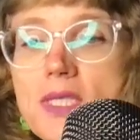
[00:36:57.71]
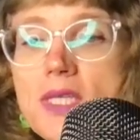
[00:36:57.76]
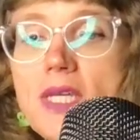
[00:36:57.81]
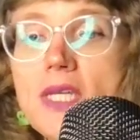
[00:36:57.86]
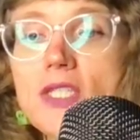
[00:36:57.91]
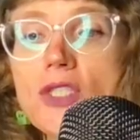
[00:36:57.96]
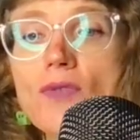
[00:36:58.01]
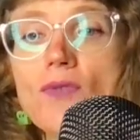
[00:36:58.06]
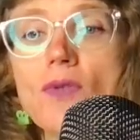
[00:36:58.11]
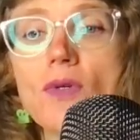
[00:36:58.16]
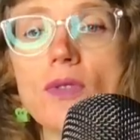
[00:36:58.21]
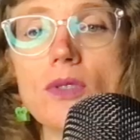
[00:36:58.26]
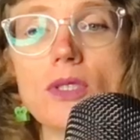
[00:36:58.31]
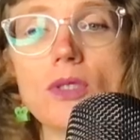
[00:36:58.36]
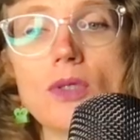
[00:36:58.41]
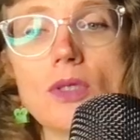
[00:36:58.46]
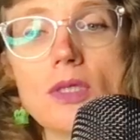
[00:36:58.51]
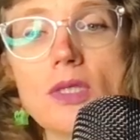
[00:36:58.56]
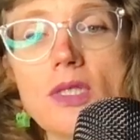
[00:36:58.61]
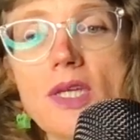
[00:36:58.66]
Each of those
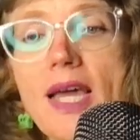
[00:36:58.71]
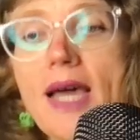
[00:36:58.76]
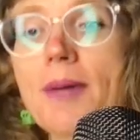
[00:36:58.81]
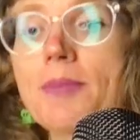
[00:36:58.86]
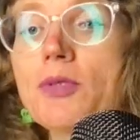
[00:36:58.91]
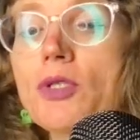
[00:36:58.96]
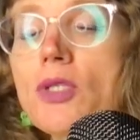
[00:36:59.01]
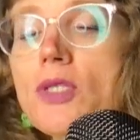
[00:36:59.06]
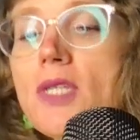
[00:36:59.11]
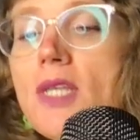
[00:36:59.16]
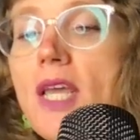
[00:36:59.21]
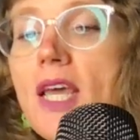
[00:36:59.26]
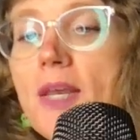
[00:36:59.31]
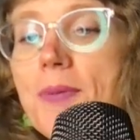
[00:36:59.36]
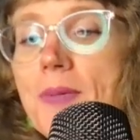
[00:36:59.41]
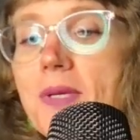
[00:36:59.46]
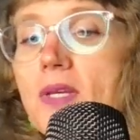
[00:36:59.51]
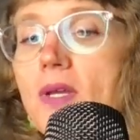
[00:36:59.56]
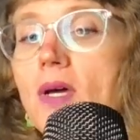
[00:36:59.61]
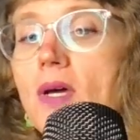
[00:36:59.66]
units captures an
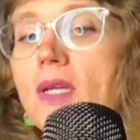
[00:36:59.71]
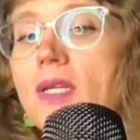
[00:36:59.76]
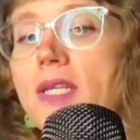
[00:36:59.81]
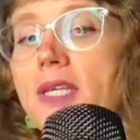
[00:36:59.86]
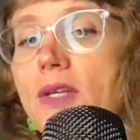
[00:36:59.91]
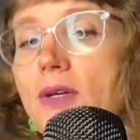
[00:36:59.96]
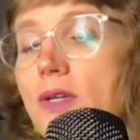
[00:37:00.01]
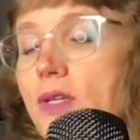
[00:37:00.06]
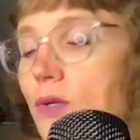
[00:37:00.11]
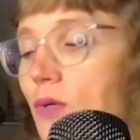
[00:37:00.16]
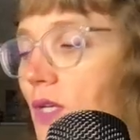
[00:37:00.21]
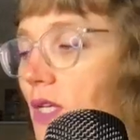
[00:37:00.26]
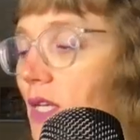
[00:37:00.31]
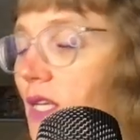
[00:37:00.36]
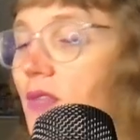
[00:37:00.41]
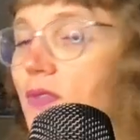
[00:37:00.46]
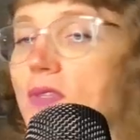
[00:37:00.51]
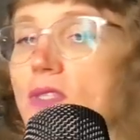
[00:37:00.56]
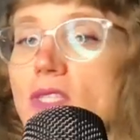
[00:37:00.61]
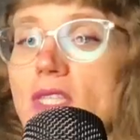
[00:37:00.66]
enemy non-leader unit
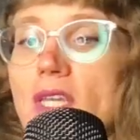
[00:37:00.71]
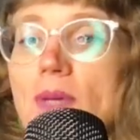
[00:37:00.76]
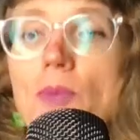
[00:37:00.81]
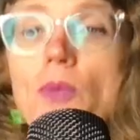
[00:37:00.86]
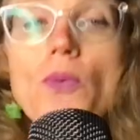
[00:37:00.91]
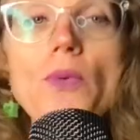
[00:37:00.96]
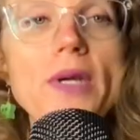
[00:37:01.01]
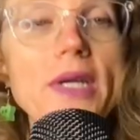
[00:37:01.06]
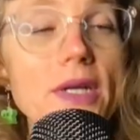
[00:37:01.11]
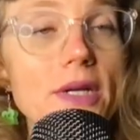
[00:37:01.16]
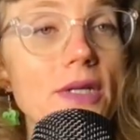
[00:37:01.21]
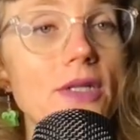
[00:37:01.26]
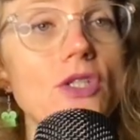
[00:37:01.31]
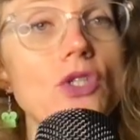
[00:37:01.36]
in the same arena.